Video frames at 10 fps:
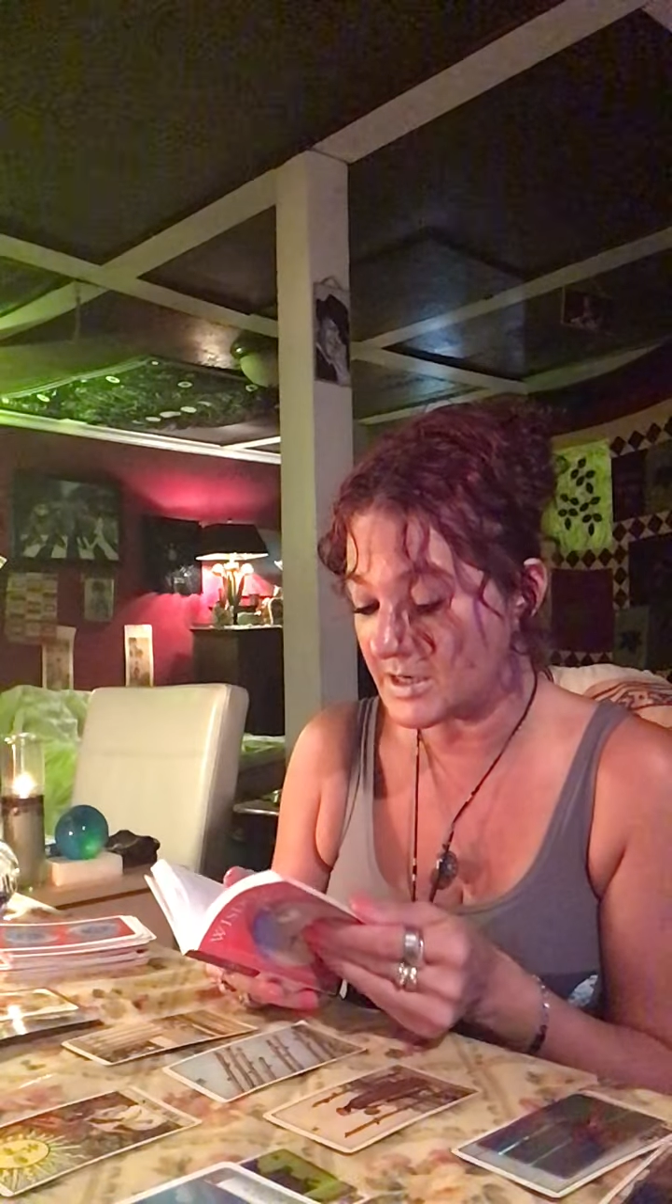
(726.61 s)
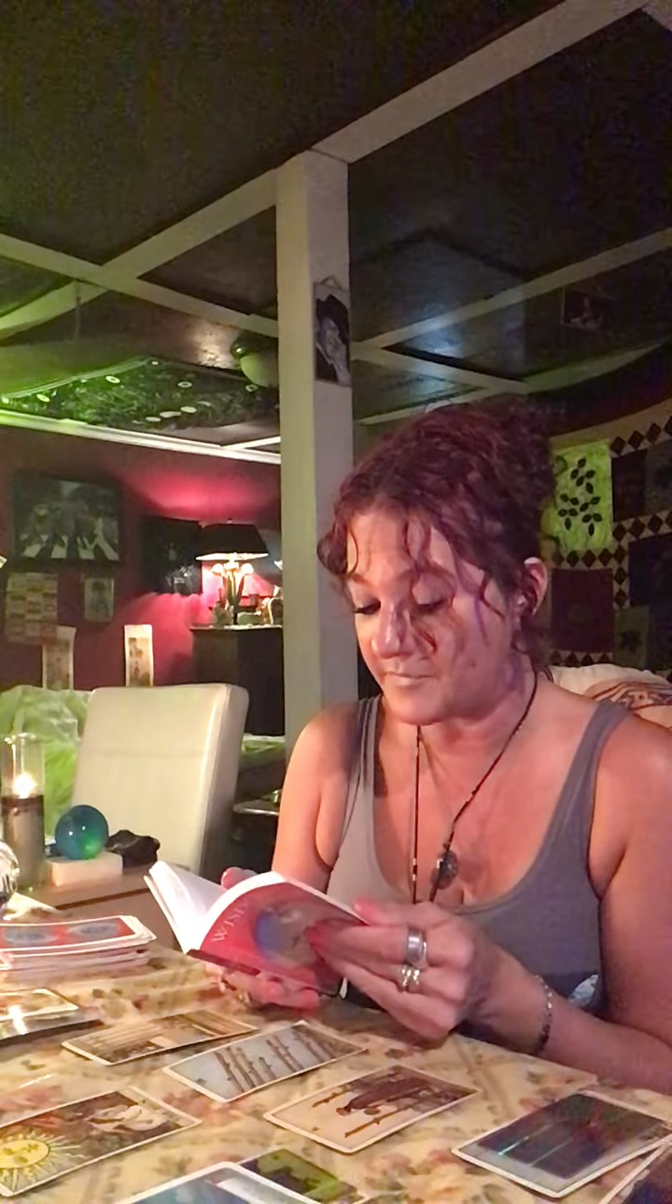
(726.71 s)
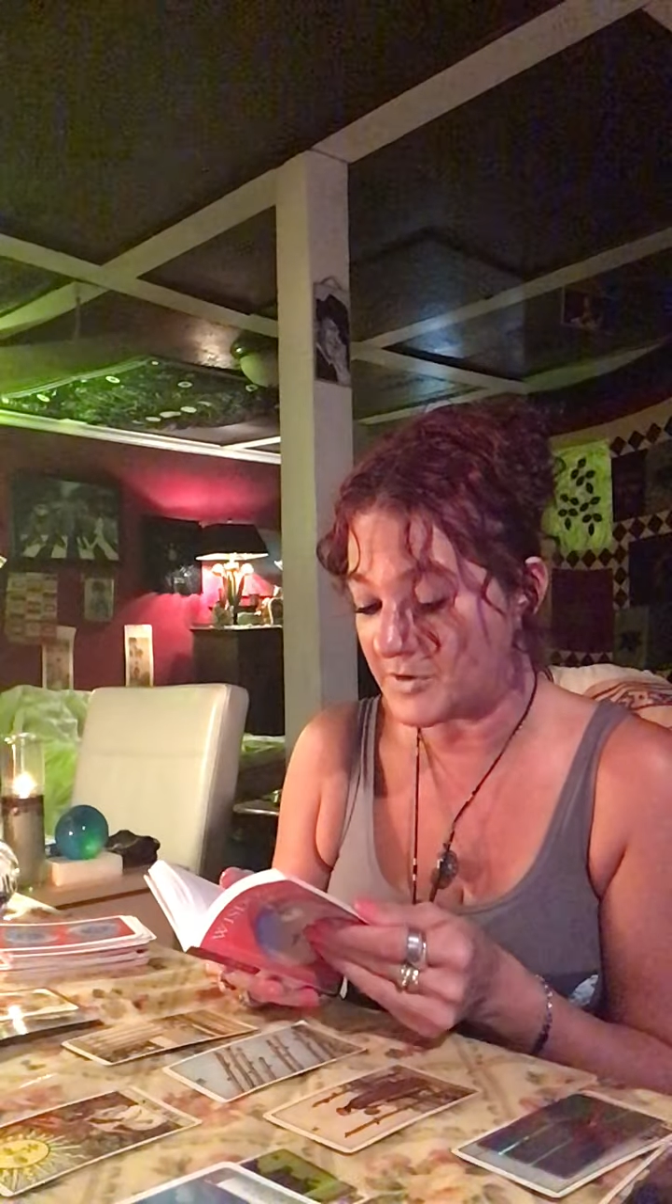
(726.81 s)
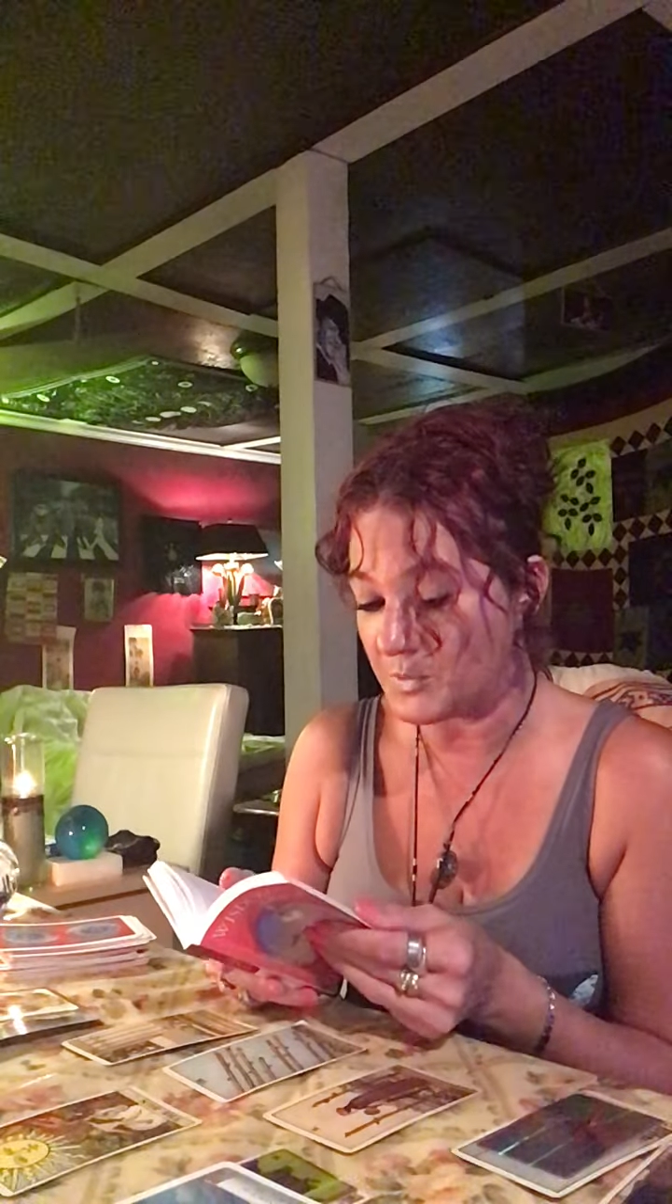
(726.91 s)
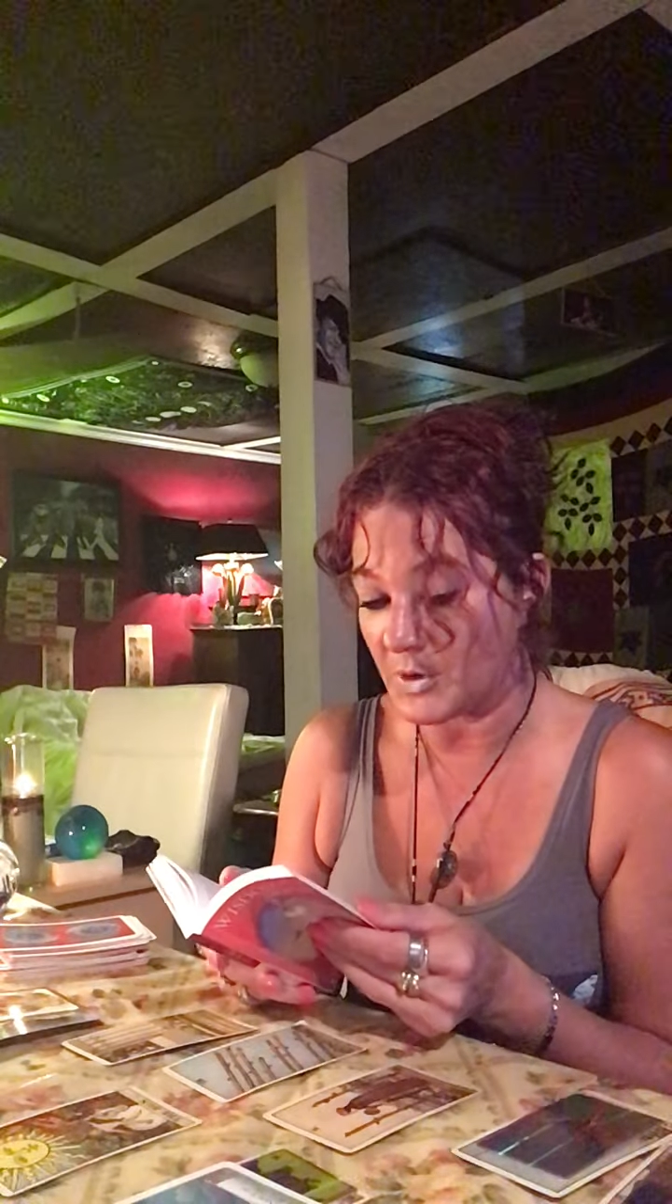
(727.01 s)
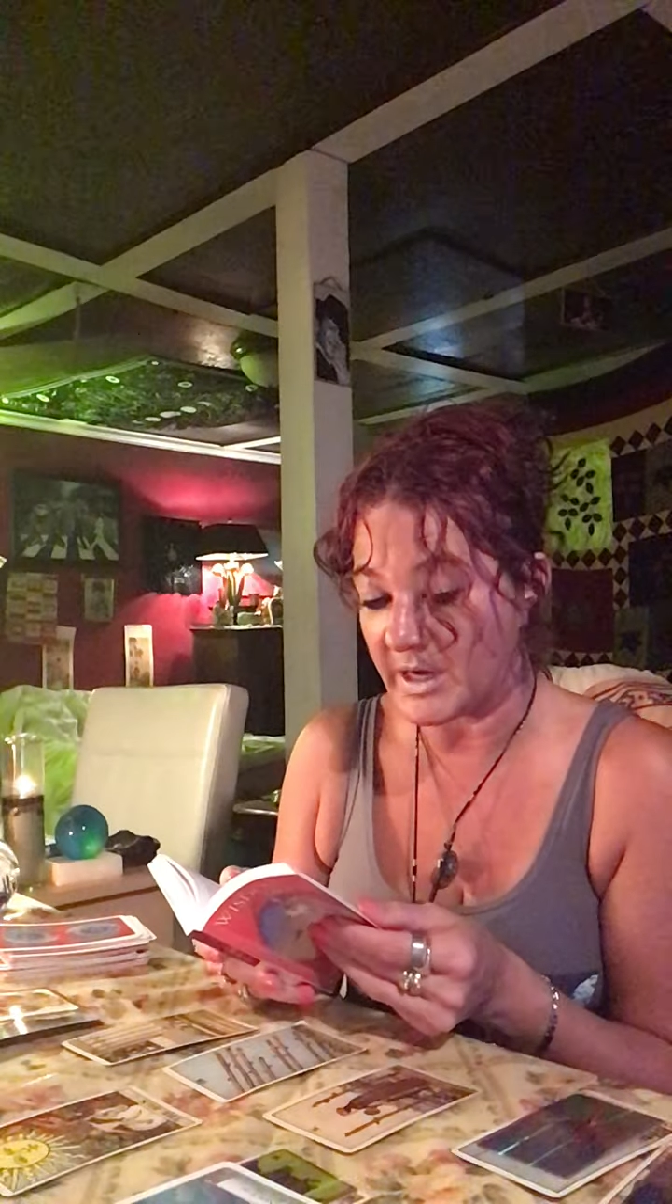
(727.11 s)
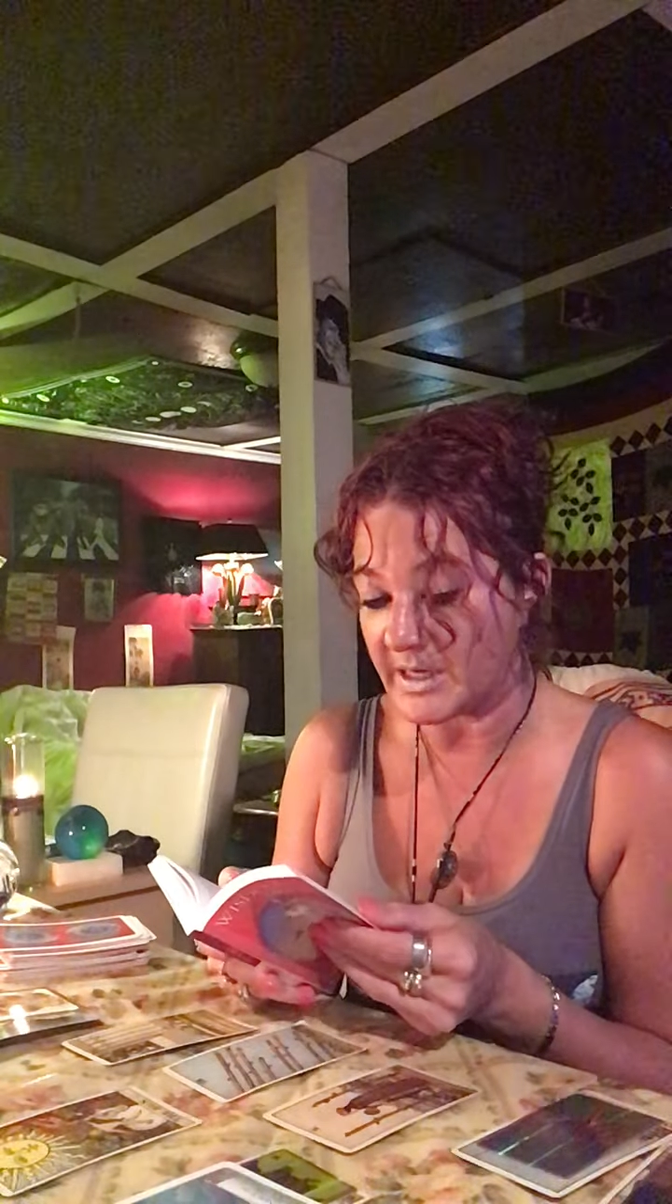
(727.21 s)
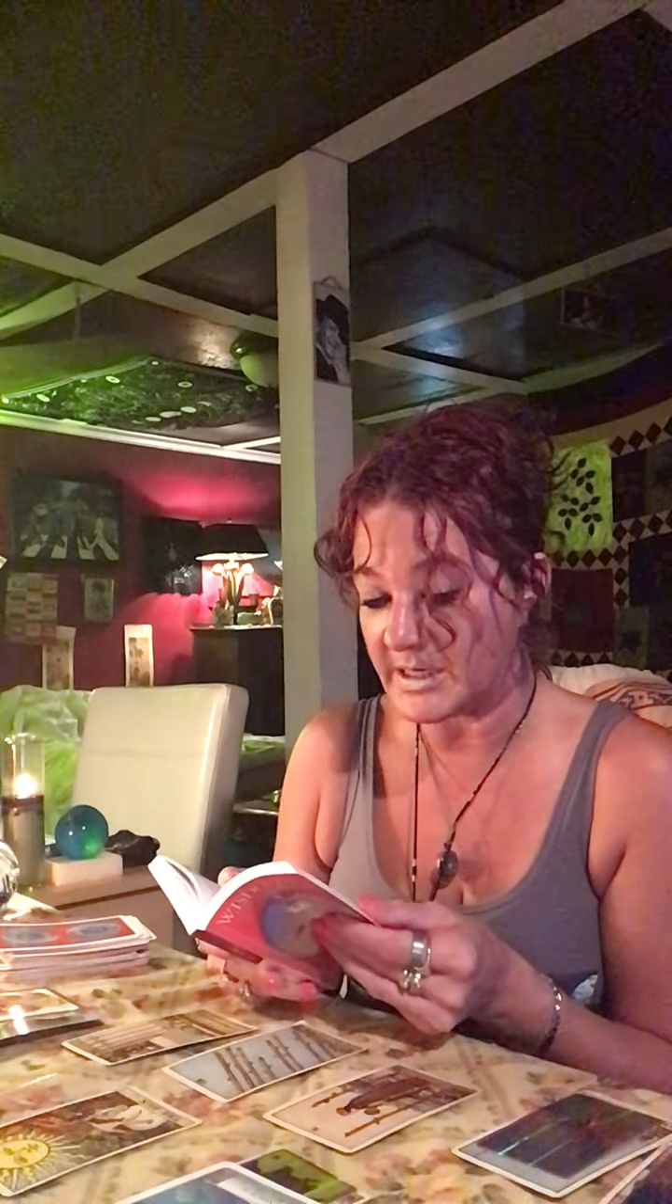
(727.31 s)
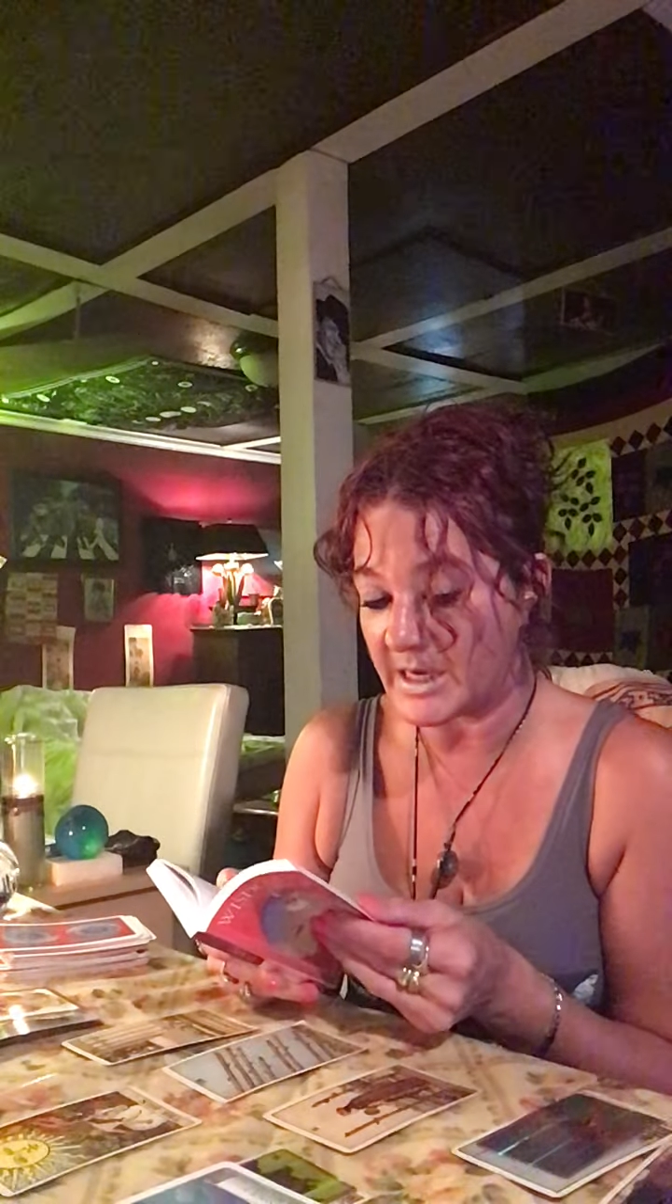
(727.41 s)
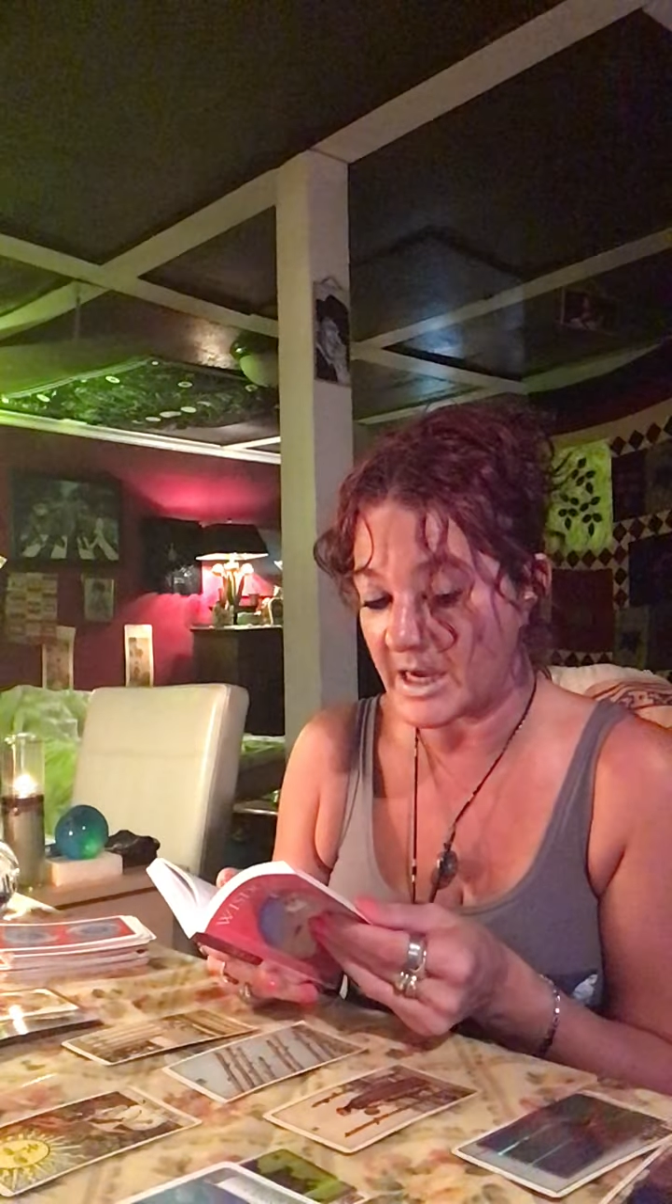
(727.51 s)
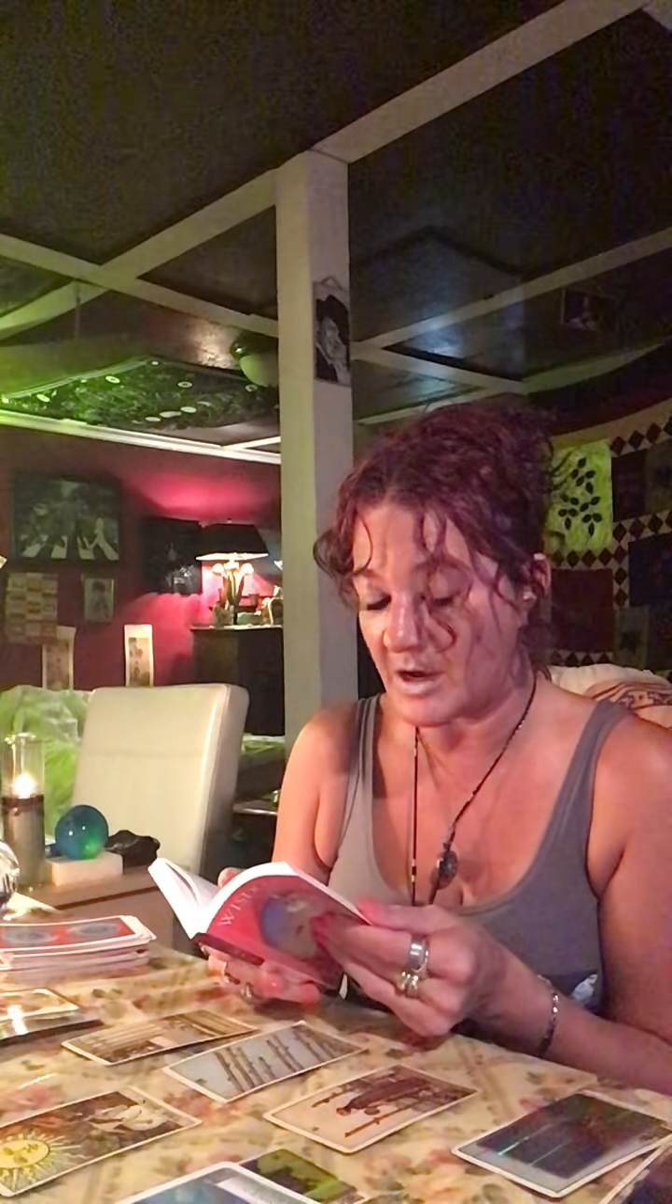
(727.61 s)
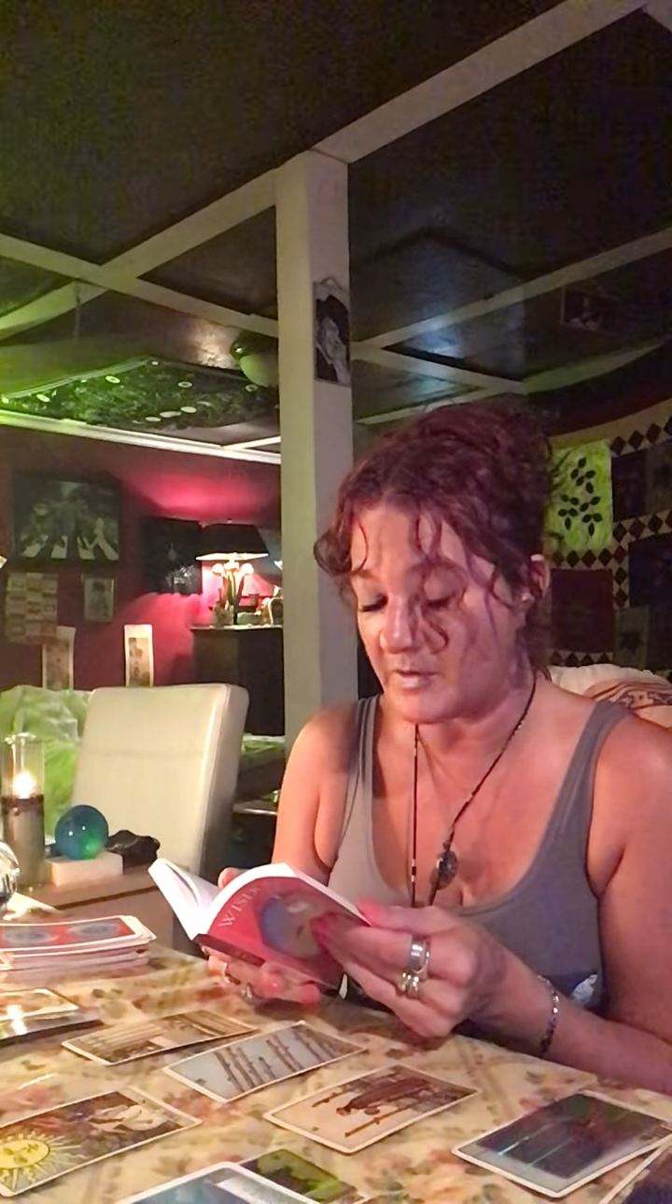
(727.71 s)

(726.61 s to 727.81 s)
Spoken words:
If you break it down,